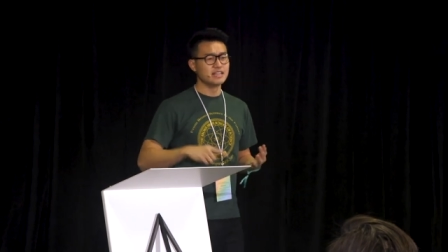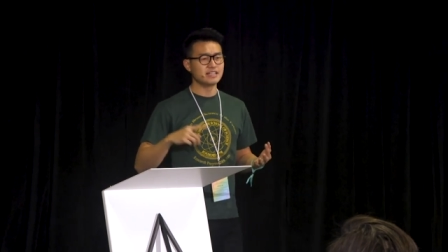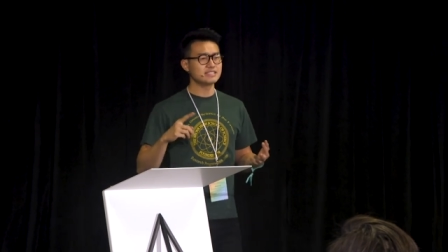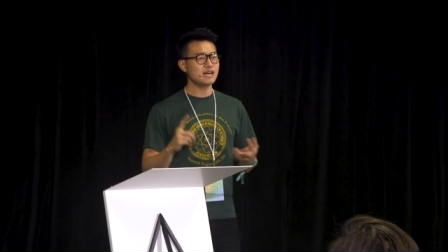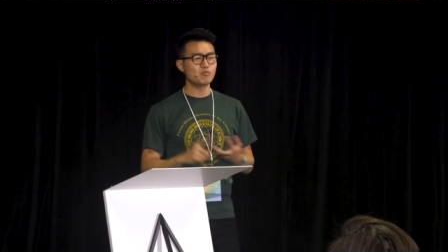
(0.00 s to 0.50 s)

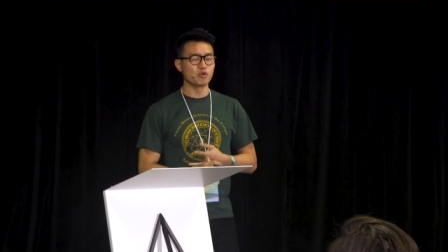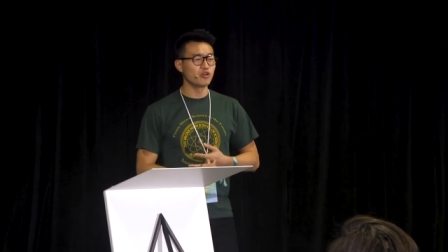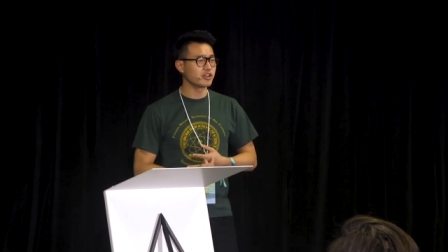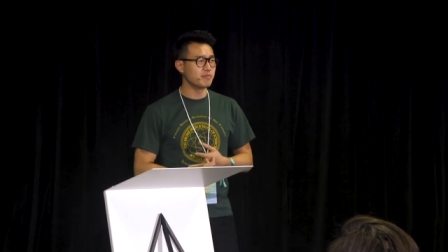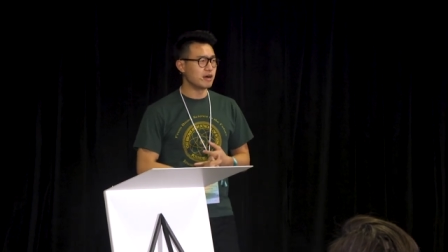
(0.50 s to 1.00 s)
Let's stop
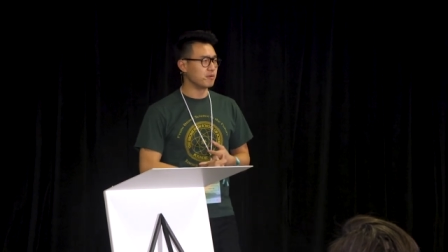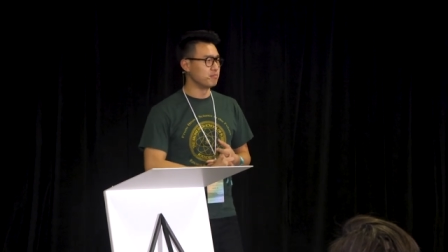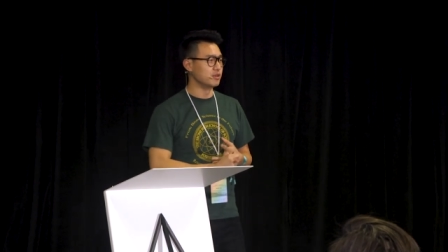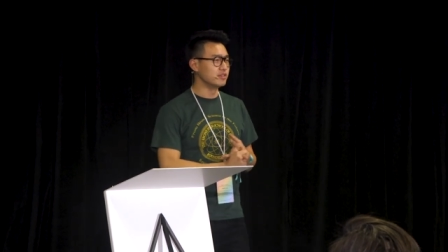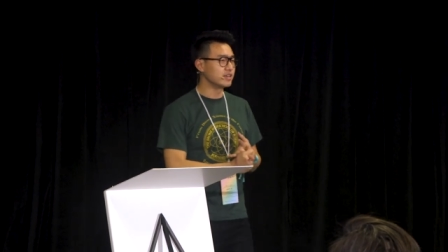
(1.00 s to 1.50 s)
worrying
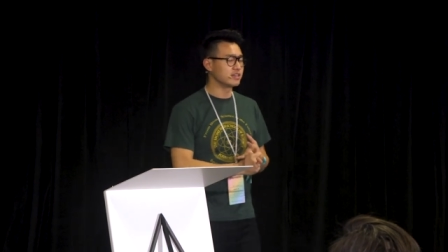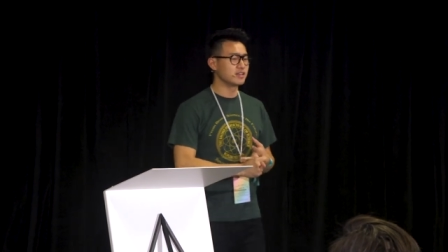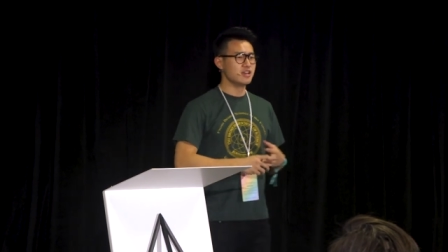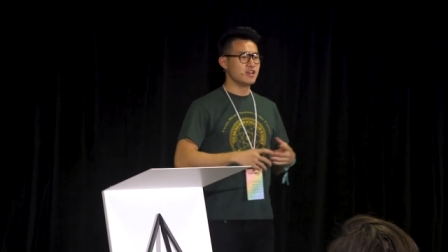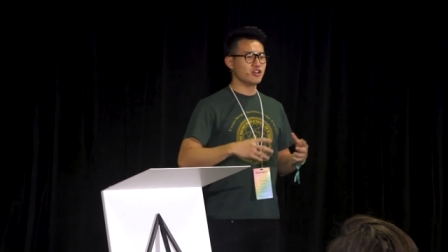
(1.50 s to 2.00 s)
about
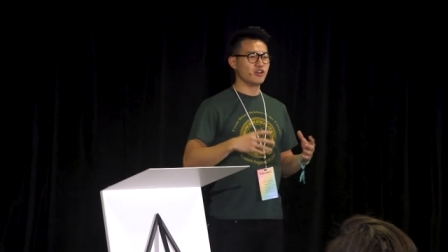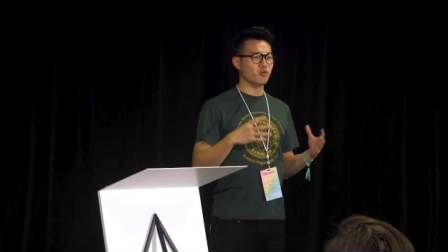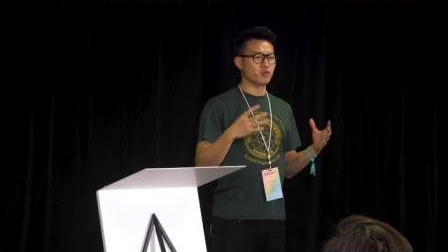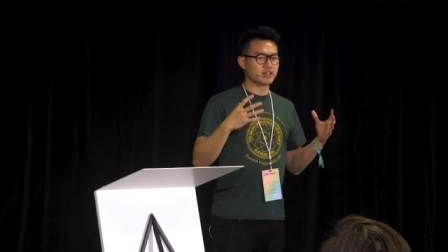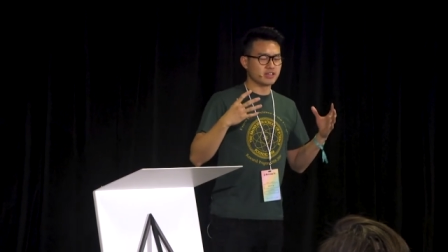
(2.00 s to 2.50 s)
building, you
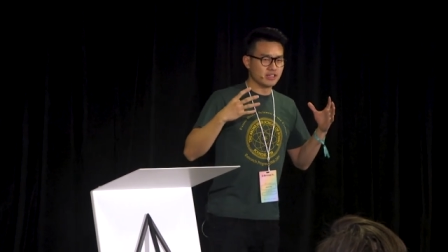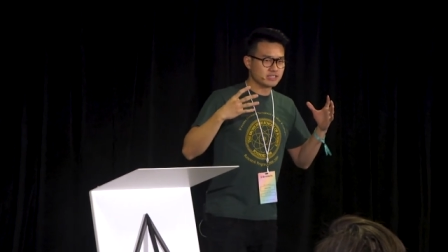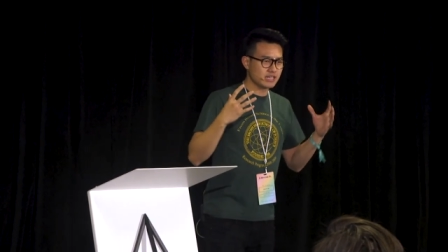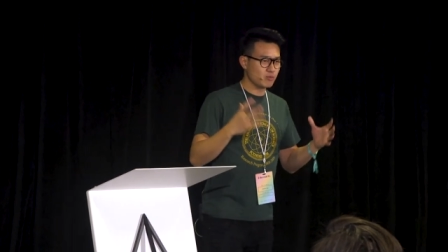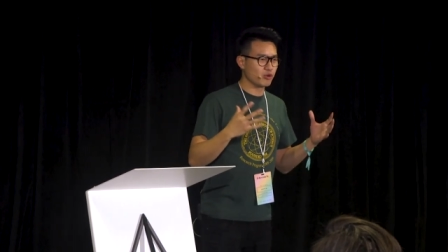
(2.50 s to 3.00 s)
know, like
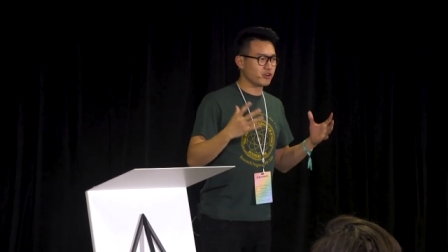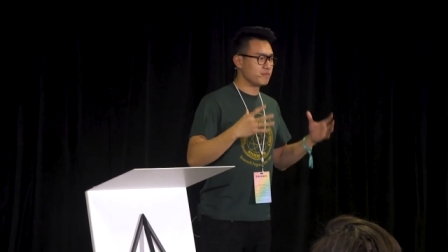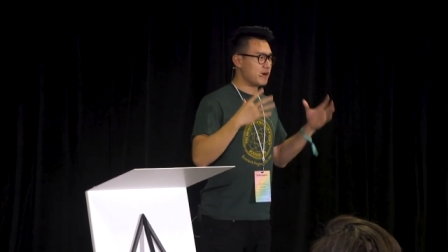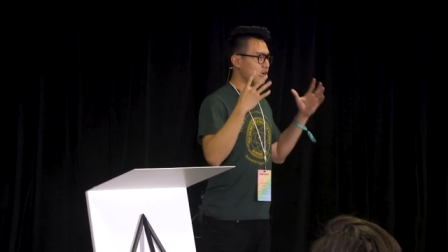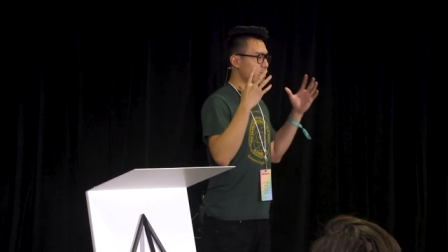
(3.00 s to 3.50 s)
let's stop worrying
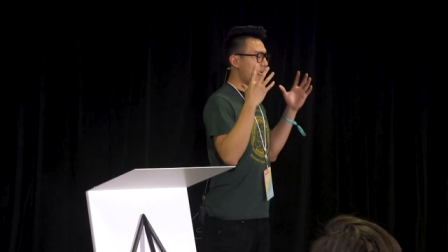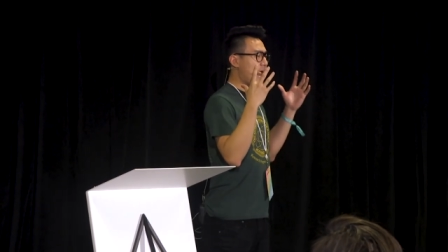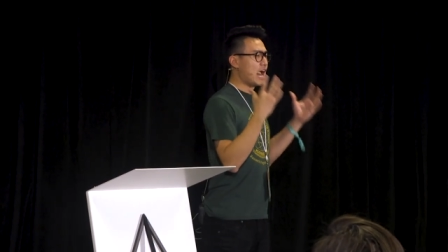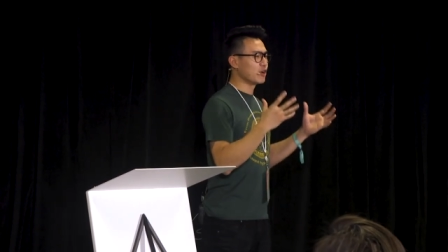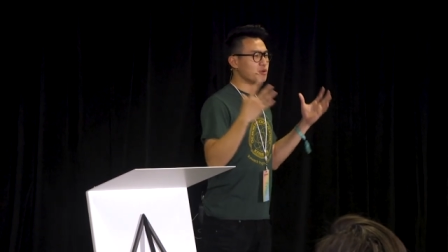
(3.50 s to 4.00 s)
about
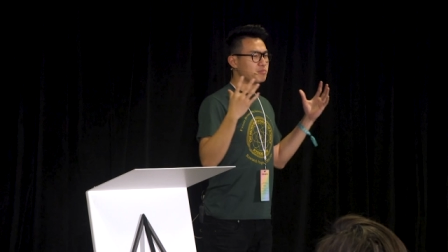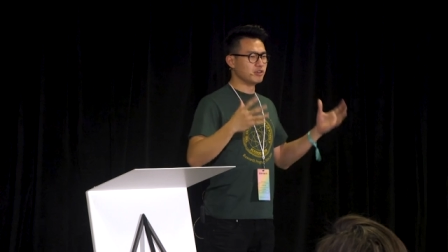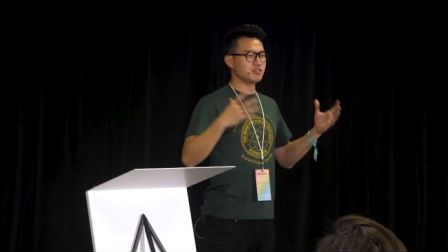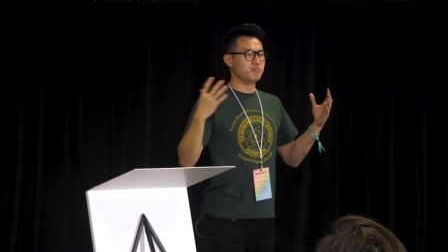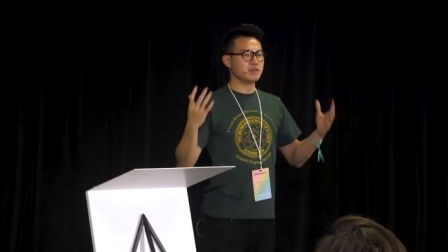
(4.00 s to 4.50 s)
how do we
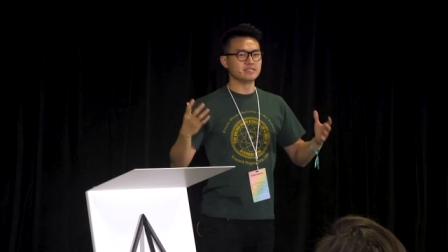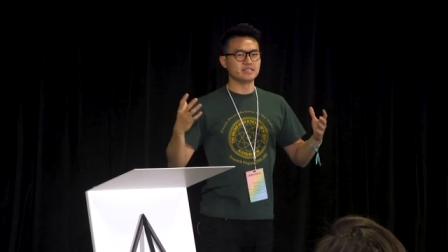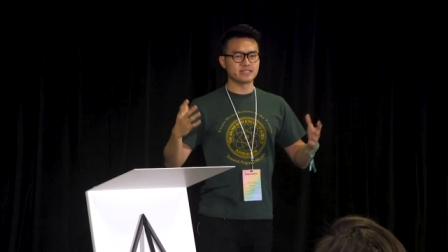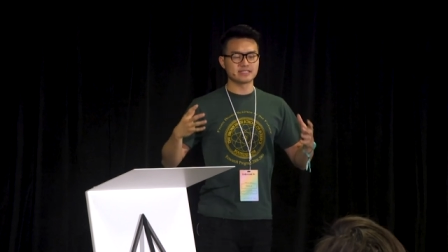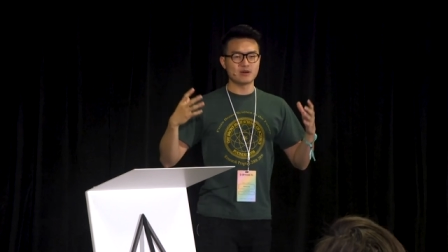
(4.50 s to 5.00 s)
build a
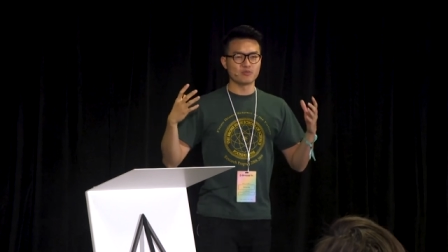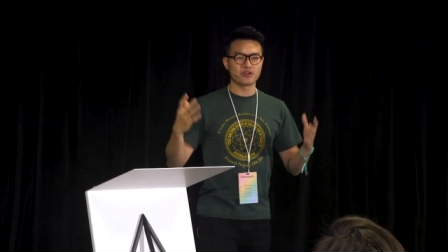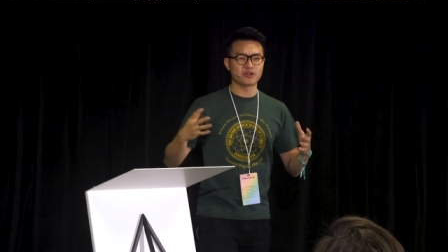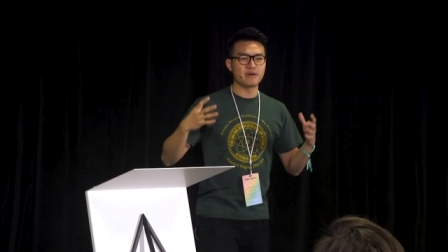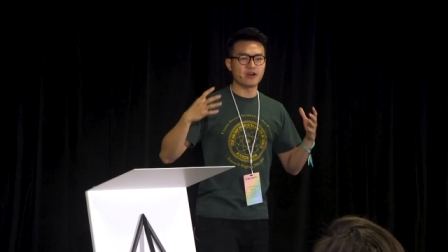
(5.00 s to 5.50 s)
business. Let's stop
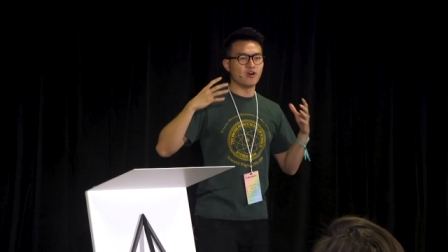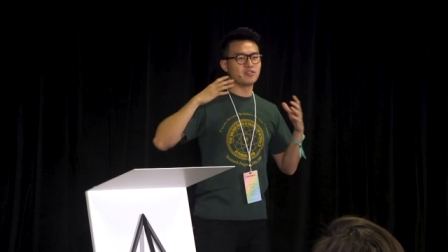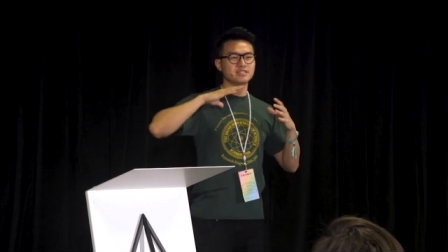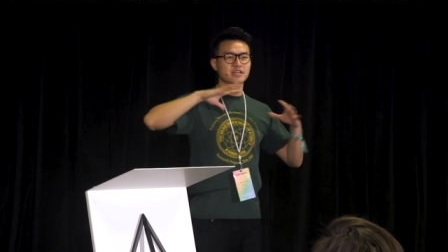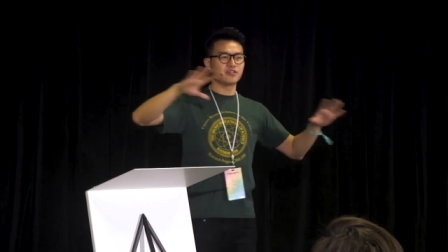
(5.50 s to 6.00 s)
worrying about all
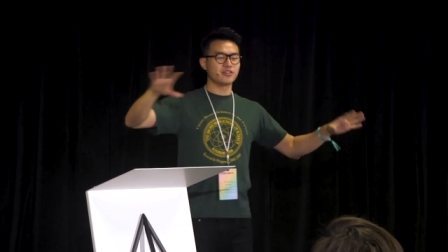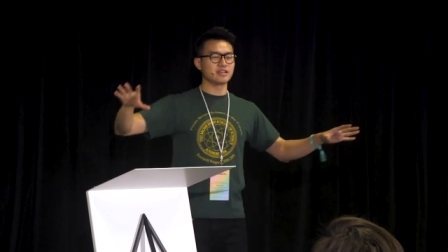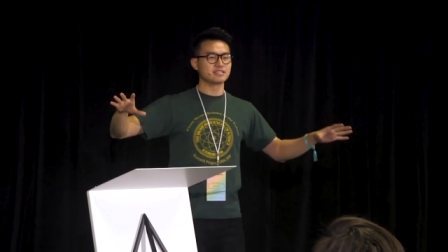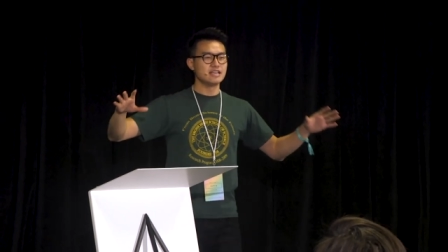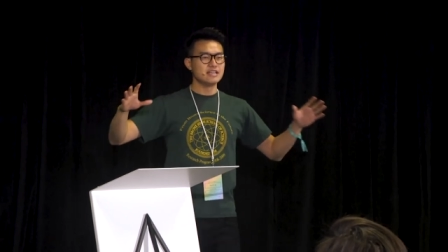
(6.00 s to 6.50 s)
these other
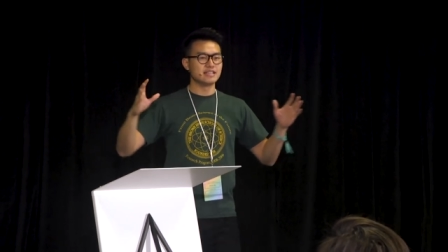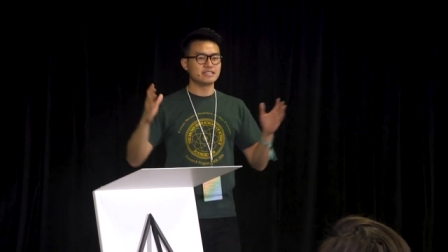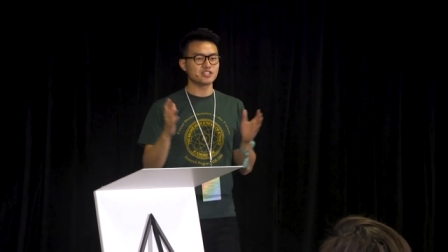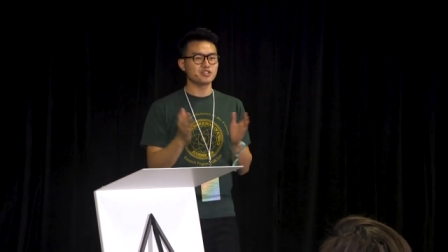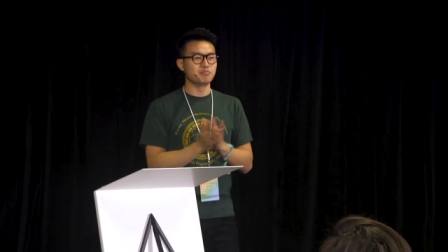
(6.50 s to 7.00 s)
things.
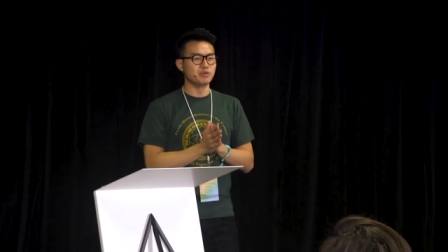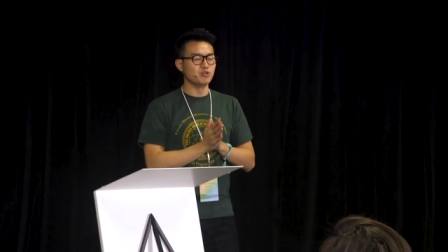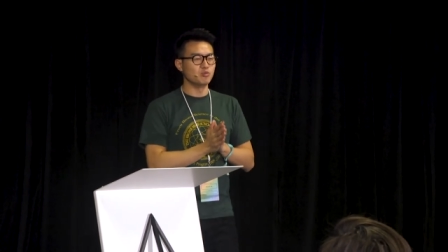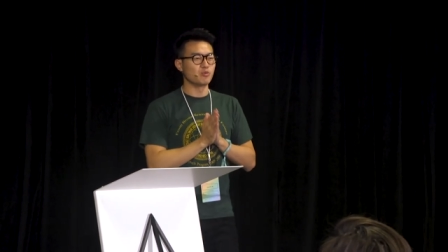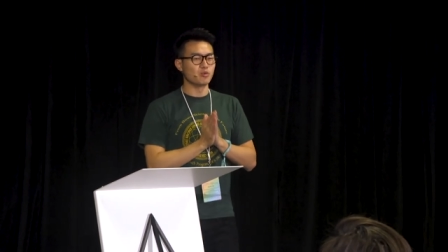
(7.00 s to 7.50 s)
Let's actually
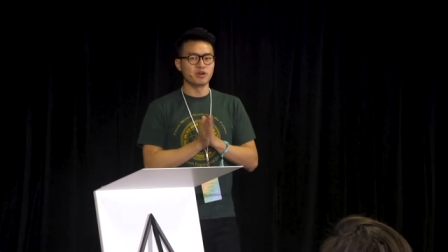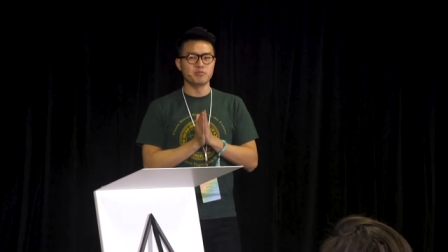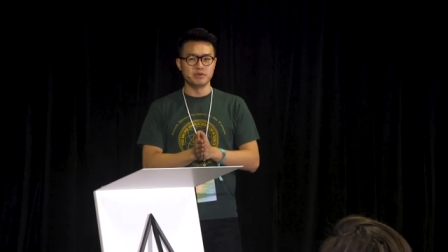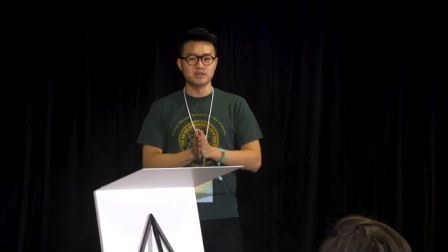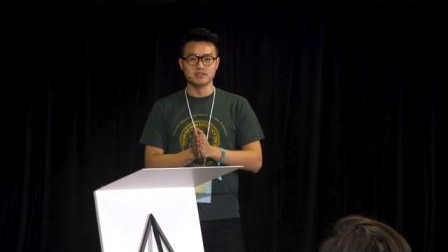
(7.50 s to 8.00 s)
build what we want
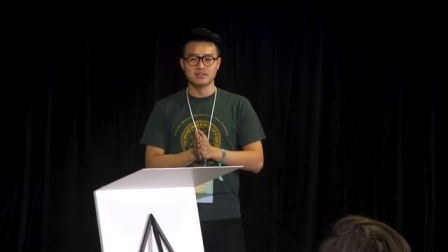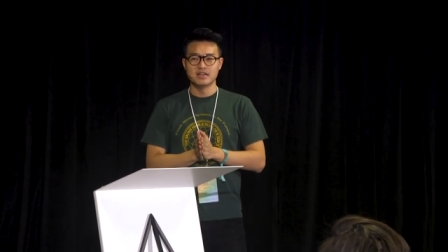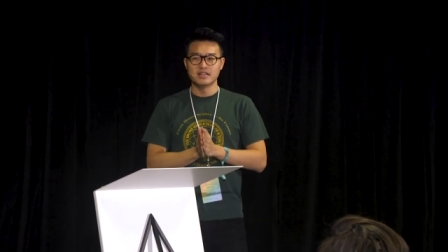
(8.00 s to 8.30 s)
to build.